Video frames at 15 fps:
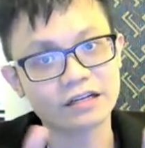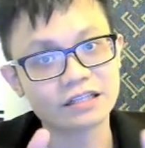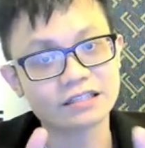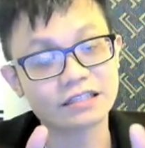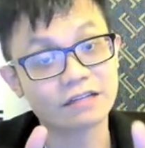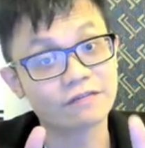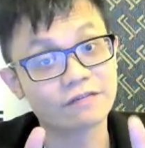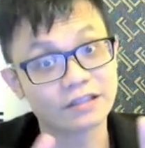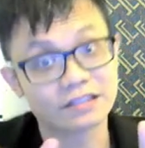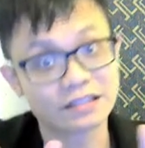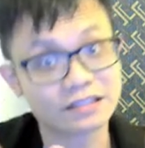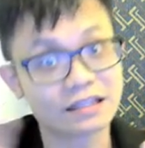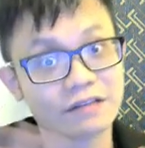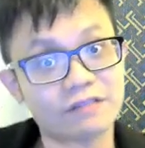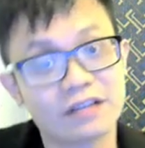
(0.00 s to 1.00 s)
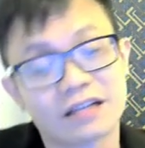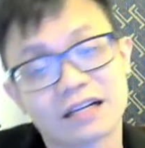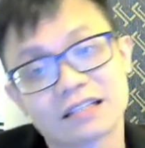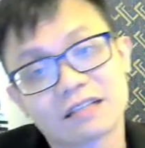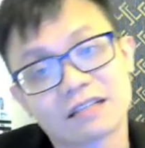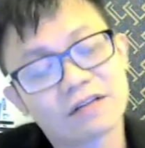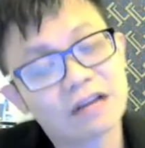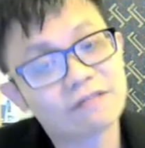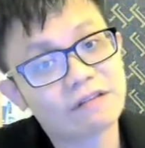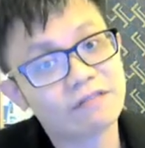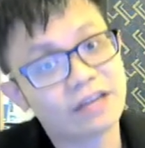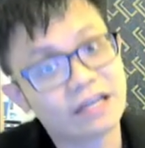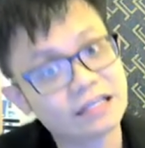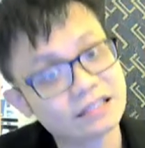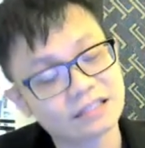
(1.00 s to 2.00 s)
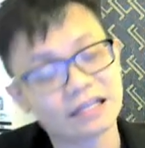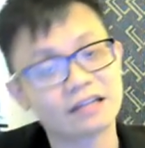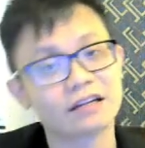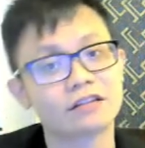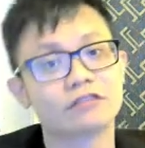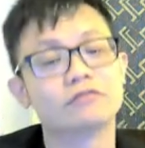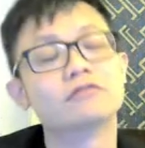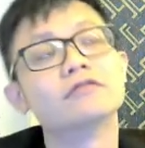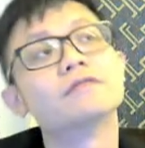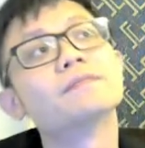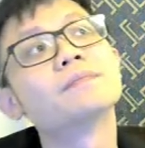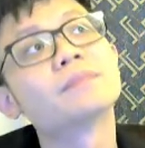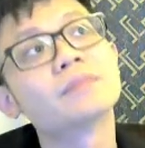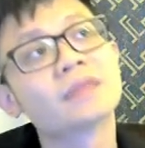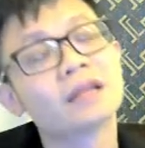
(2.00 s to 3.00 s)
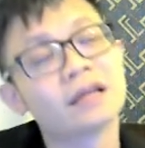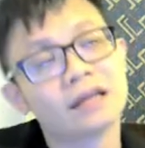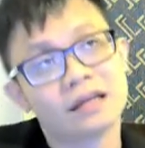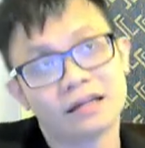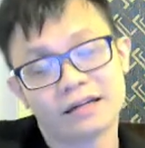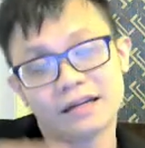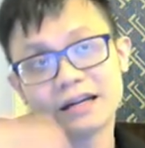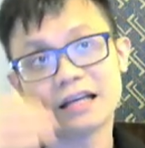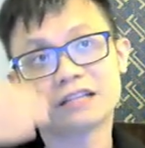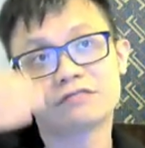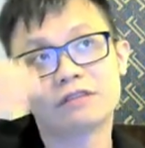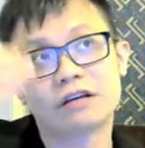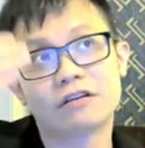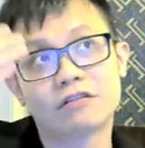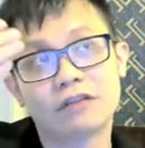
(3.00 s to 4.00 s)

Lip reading: This is the first thing that we classify when we are in standard 2. Then as we grow